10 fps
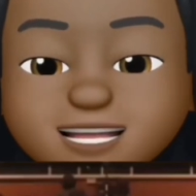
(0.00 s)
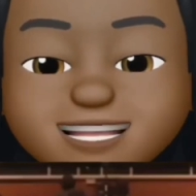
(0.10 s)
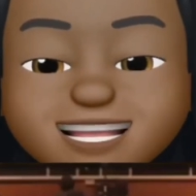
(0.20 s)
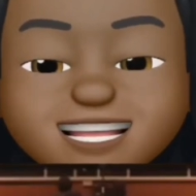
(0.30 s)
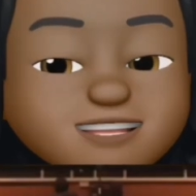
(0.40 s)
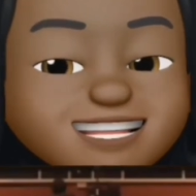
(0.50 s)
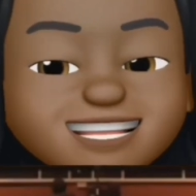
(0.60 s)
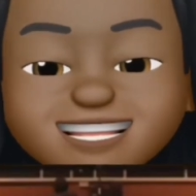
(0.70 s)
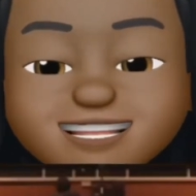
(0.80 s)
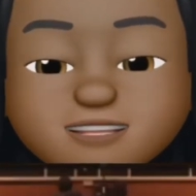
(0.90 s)
Thanks for
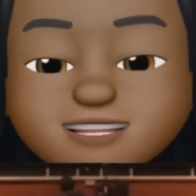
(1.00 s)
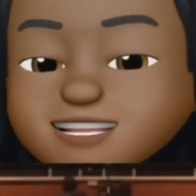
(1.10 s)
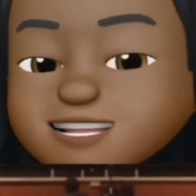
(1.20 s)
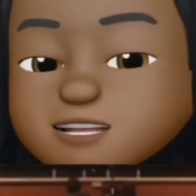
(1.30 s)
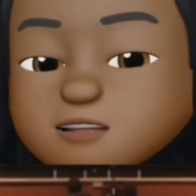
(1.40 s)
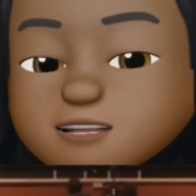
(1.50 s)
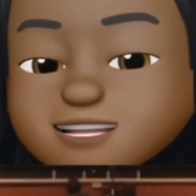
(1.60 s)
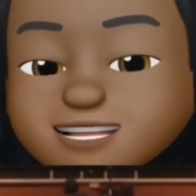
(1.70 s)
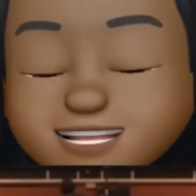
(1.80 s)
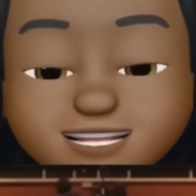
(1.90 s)
clicking on the video.
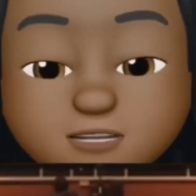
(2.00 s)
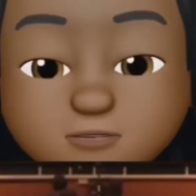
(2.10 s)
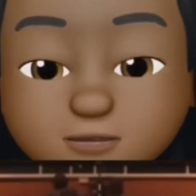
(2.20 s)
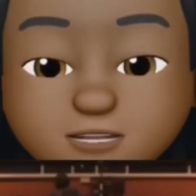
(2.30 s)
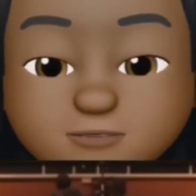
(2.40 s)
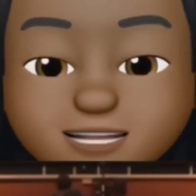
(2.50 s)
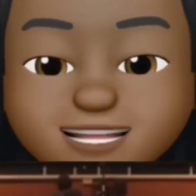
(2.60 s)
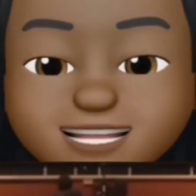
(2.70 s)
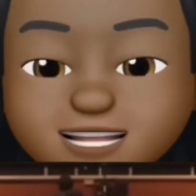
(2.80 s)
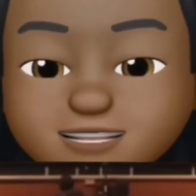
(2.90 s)
It's your boy
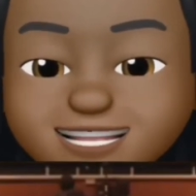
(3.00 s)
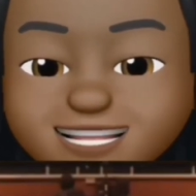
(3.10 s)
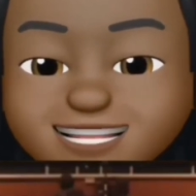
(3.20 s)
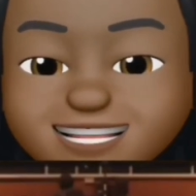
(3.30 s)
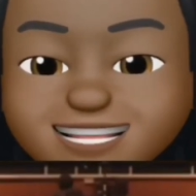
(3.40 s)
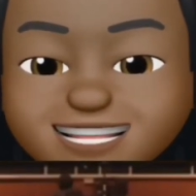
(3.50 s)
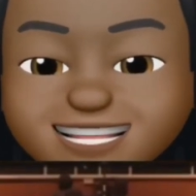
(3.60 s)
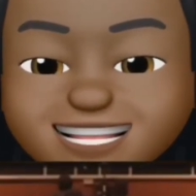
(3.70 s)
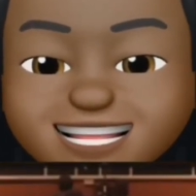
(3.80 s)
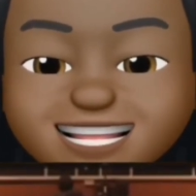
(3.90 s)
Bart Kamson,
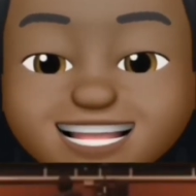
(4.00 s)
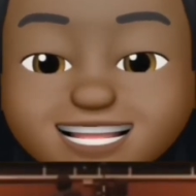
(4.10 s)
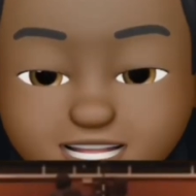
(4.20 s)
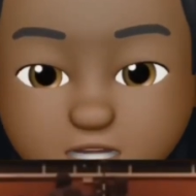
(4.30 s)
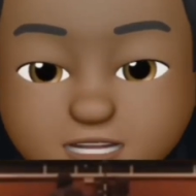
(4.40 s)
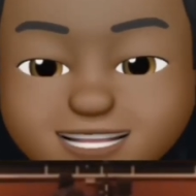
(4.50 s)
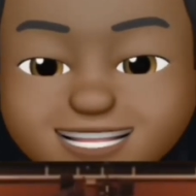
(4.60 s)
and enjoy.